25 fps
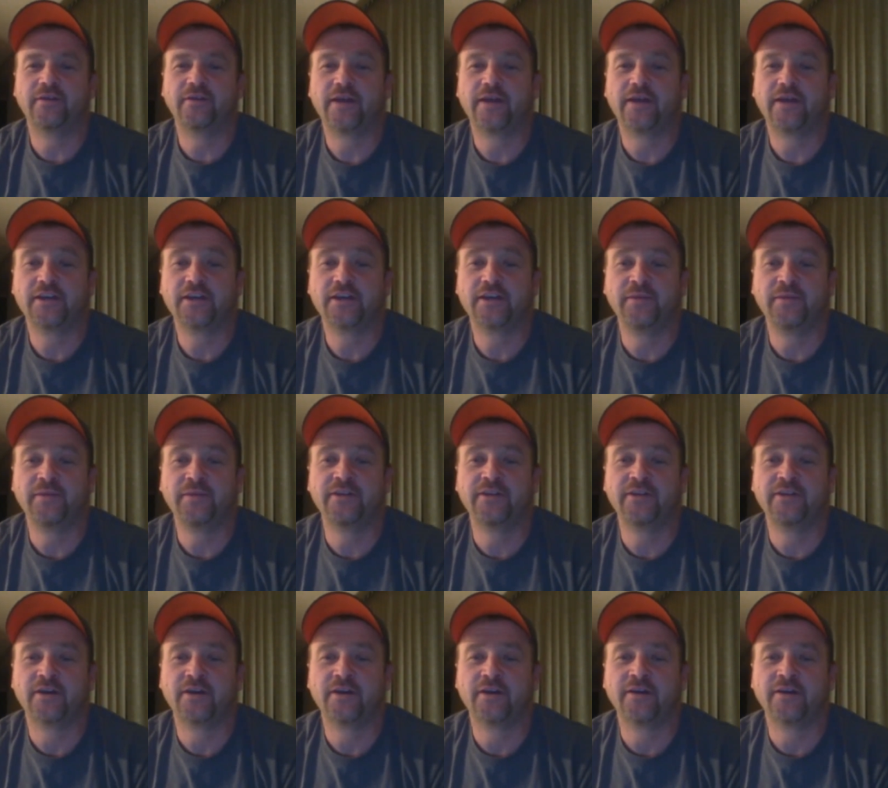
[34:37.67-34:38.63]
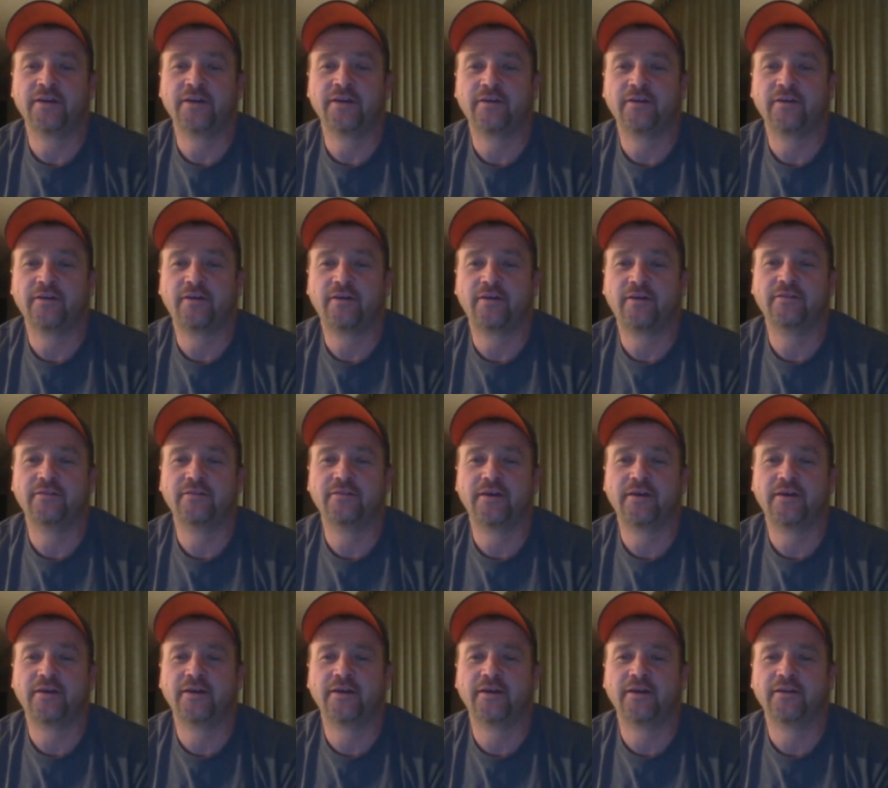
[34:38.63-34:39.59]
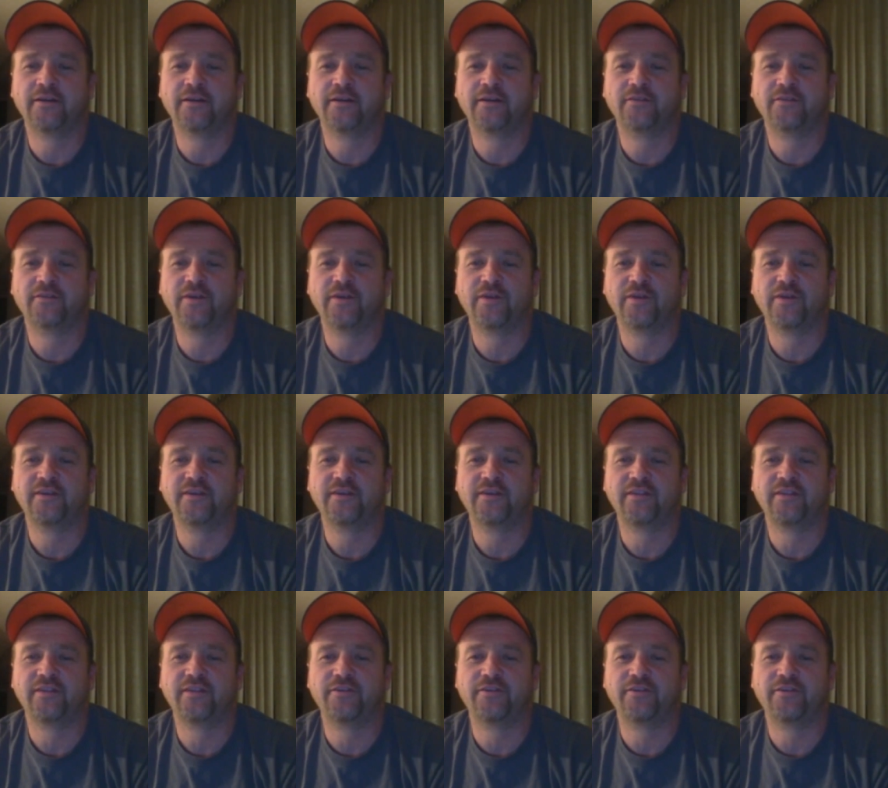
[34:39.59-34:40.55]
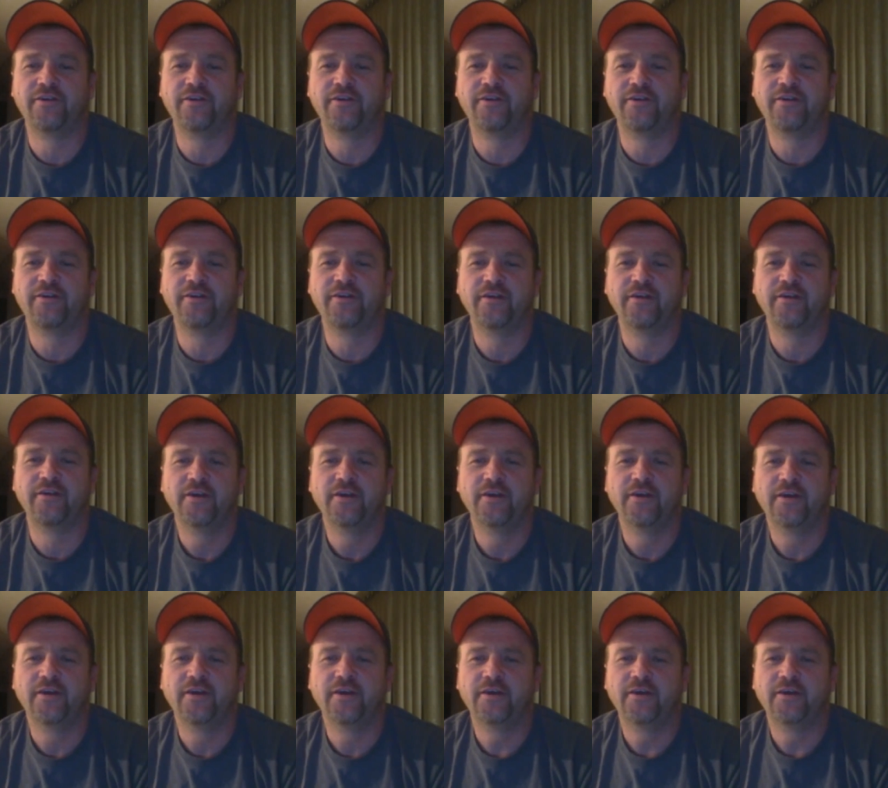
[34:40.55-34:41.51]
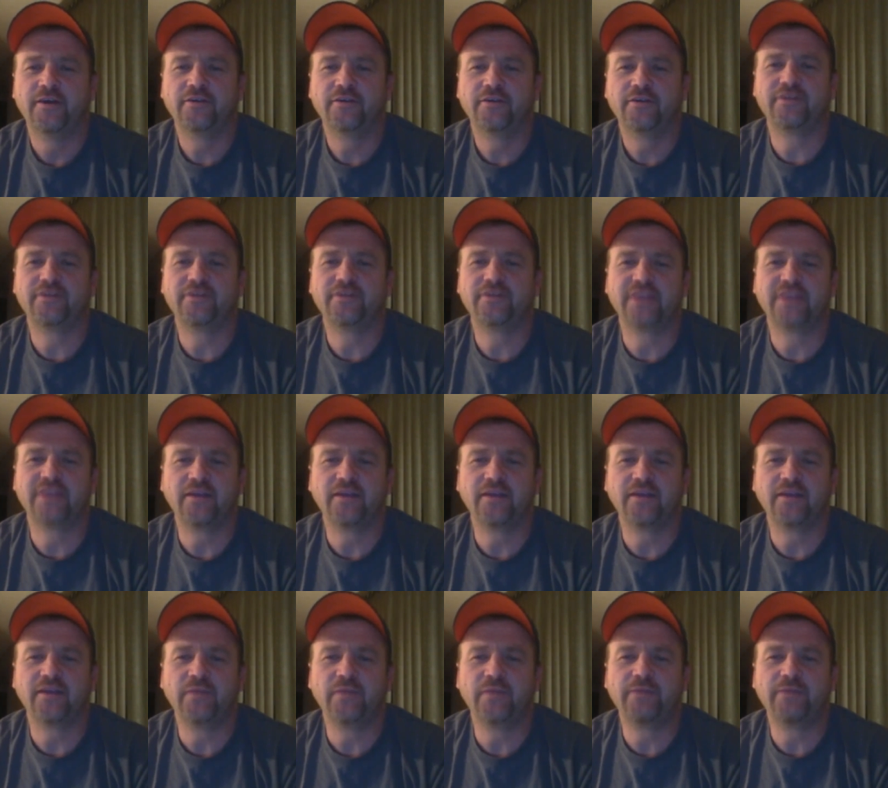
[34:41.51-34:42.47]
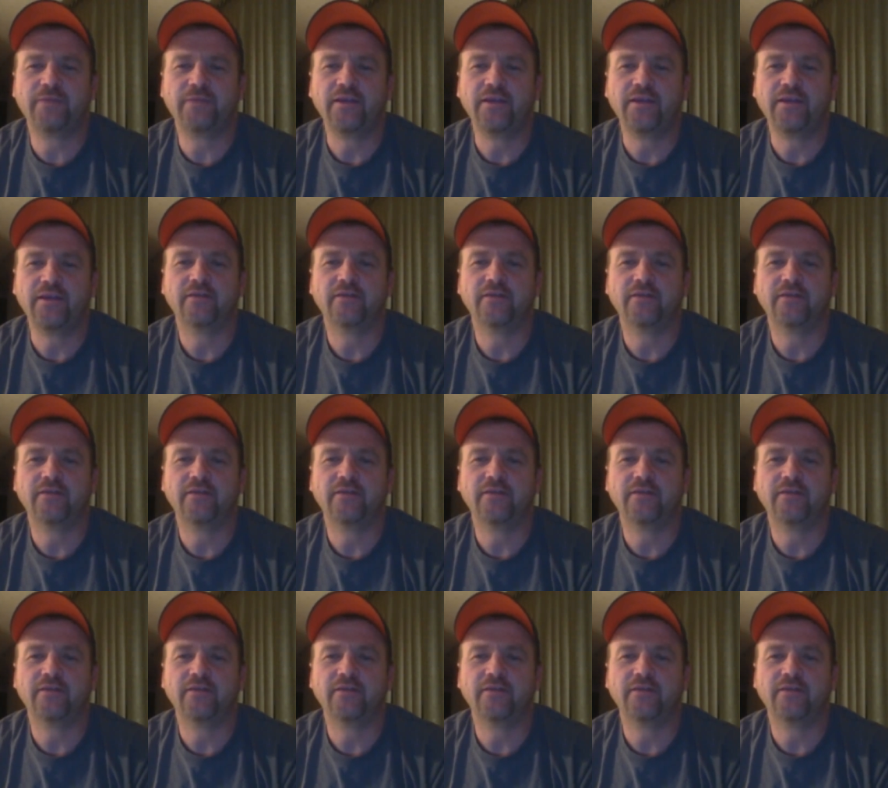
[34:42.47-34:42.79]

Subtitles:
Actually, me and Sean hauled on the 23rd, 22nd maybe.